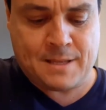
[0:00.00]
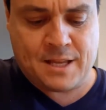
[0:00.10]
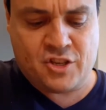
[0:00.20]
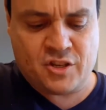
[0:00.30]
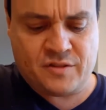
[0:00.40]

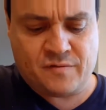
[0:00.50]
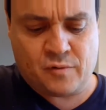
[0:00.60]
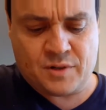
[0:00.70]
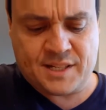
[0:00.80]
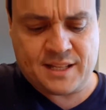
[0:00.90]
Just
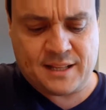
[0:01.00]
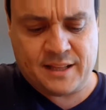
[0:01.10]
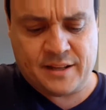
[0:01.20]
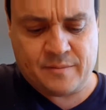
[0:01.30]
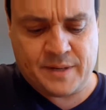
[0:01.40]
force it a
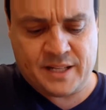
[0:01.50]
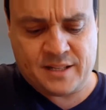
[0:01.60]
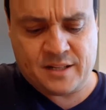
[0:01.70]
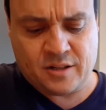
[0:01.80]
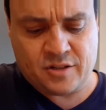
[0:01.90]
little
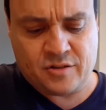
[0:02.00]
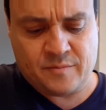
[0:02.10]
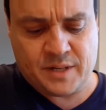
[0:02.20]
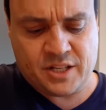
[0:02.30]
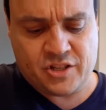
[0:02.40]
bit, not too
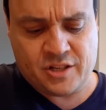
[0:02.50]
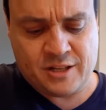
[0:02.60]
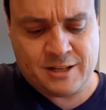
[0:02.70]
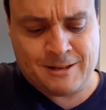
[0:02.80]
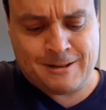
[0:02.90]
much.
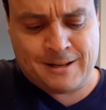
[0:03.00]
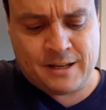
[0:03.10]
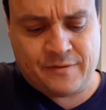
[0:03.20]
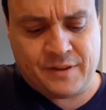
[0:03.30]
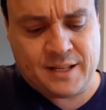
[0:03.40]

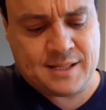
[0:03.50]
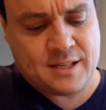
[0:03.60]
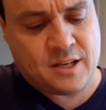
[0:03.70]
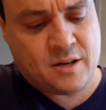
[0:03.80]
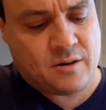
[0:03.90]
If it
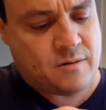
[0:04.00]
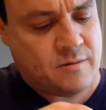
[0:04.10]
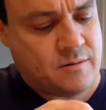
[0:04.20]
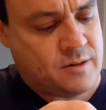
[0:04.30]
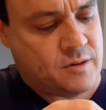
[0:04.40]
doesn't
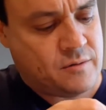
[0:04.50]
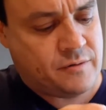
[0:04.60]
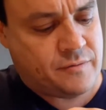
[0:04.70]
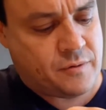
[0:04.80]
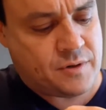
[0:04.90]
go,
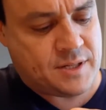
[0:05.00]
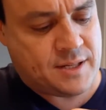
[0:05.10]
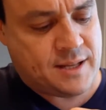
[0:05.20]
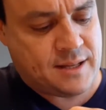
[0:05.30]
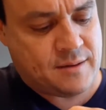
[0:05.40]
don't force
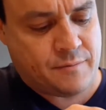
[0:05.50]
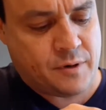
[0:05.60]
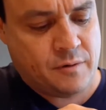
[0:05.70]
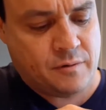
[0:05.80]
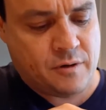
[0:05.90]
it. That
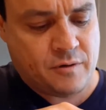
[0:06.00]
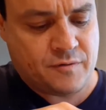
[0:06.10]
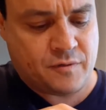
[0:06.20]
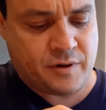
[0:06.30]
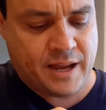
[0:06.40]
rule
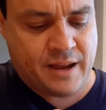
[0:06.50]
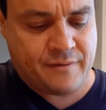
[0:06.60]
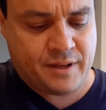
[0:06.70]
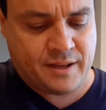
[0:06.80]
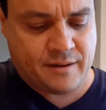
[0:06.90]
goes for
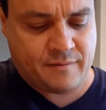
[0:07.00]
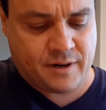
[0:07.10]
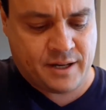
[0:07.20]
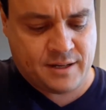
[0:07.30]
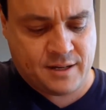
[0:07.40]
everything, right?